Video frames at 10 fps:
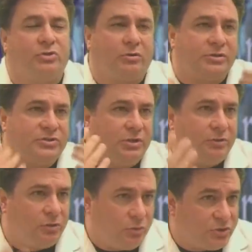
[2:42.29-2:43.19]
you'll start to
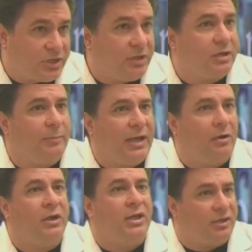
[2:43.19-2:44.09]
see the new skin
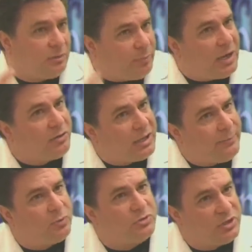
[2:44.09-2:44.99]
come out, and the
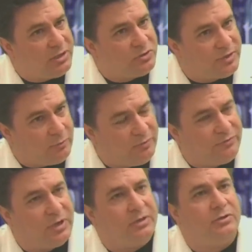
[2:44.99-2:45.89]
biochemical changes
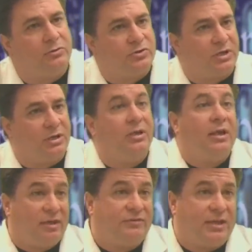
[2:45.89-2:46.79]
that we've done in your
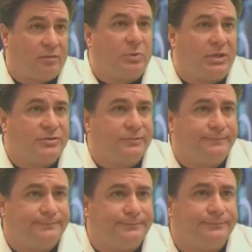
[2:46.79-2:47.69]
skin have taken place.